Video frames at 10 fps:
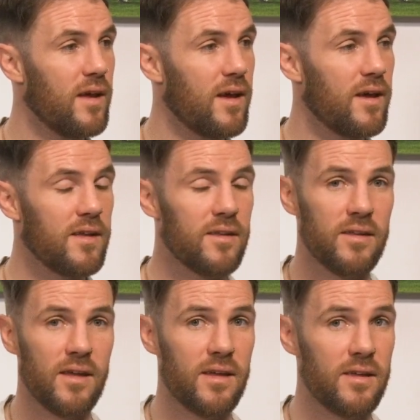
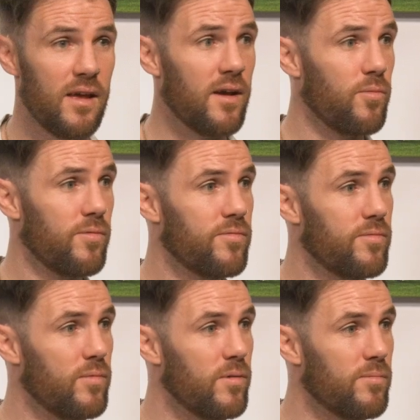And uh, yeah,
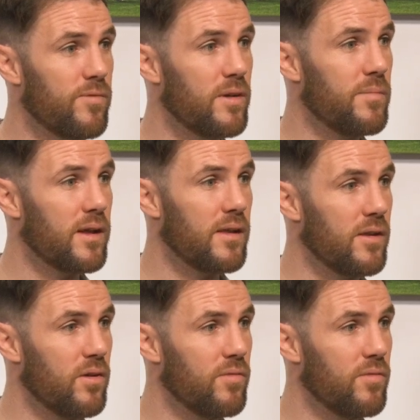we've, we fell madly in